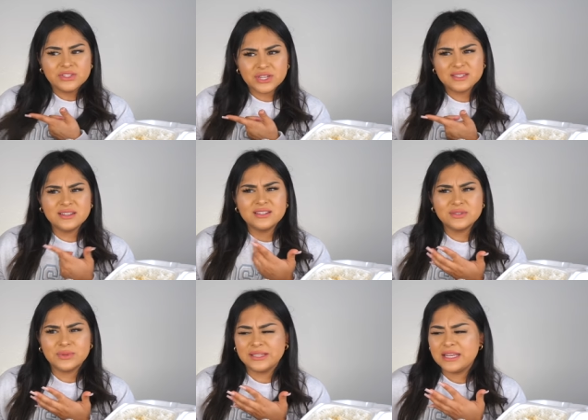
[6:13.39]
Jason
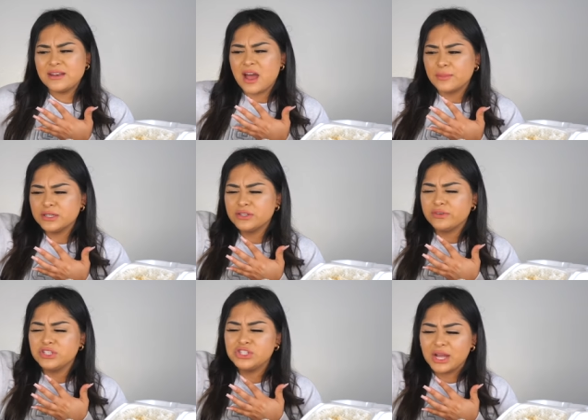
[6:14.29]
is really not much of
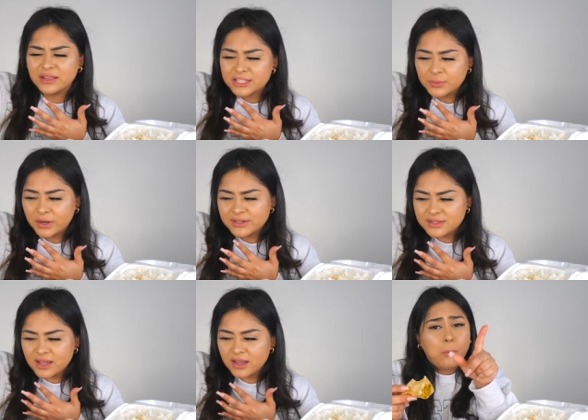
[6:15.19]
a jealous
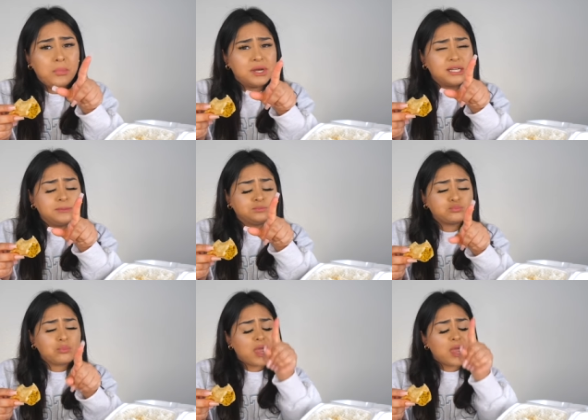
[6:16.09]
person, but